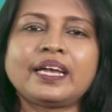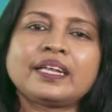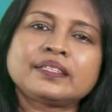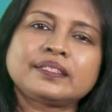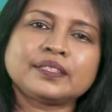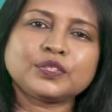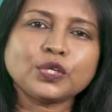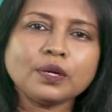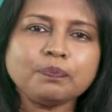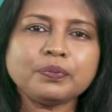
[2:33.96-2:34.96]
At the
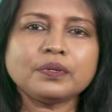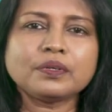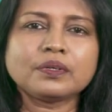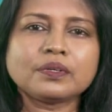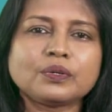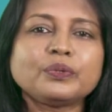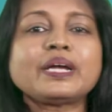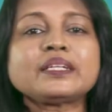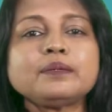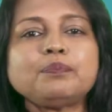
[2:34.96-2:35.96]
top or
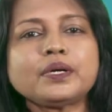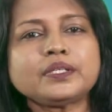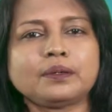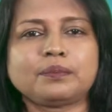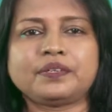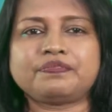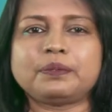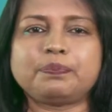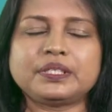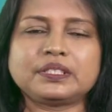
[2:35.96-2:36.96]
at the bottom of
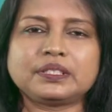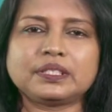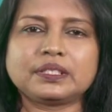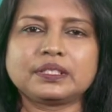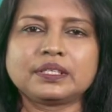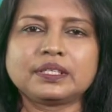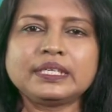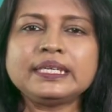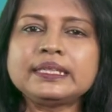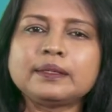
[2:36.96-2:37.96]
the picture.
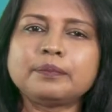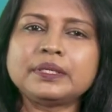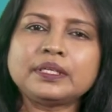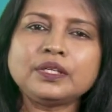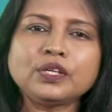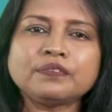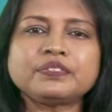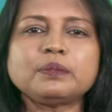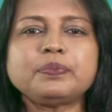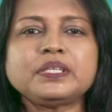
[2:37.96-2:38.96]
In the middle
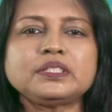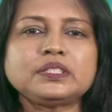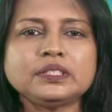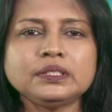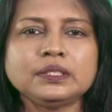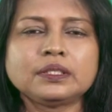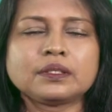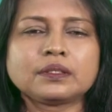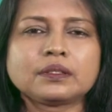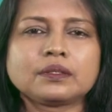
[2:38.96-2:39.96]
of the picture.
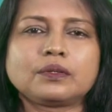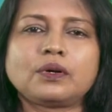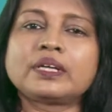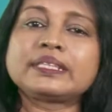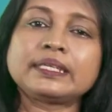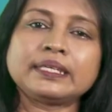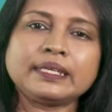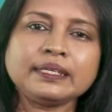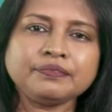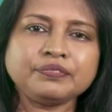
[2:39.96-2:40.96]
On the
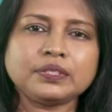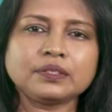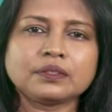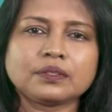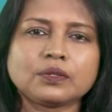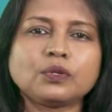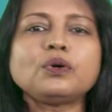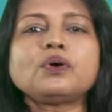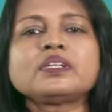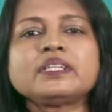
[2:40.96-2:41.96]
left
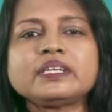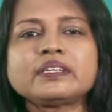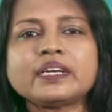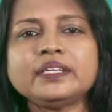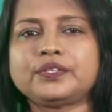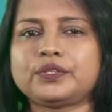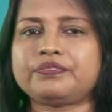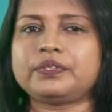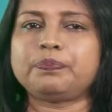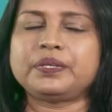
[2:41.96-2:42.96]
or on the right
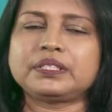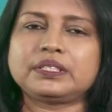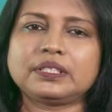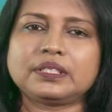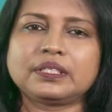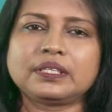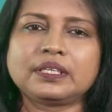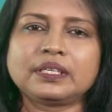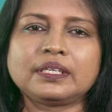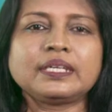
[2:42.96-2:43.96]
of the picture.
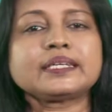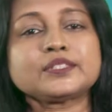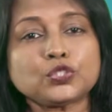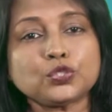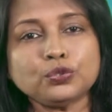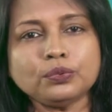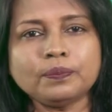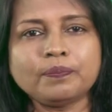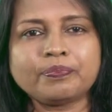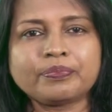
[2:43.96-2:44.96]
Next to,
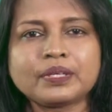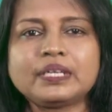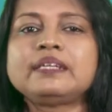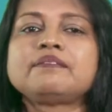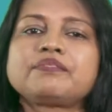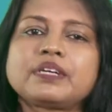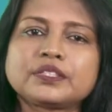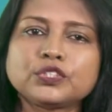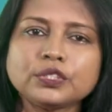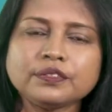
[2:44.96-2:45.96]
in
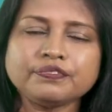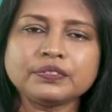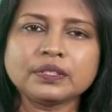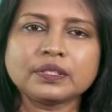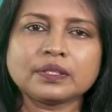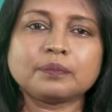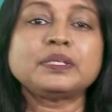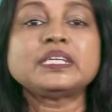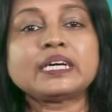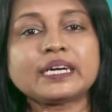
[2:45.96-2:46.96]
front of,
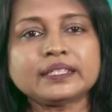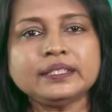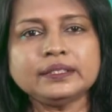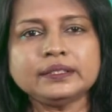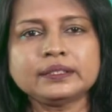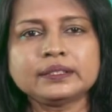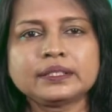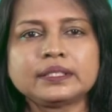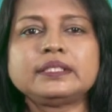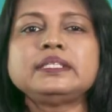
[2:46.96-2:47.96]
behind,
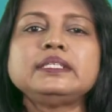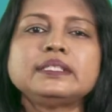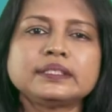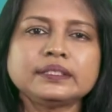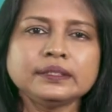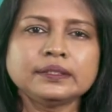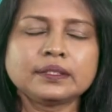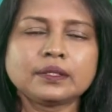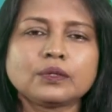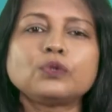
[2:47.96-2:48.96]
near
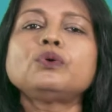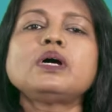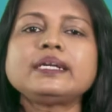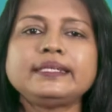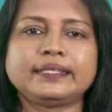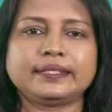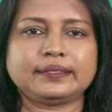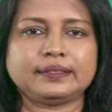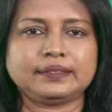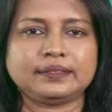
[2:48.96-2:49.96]
or under.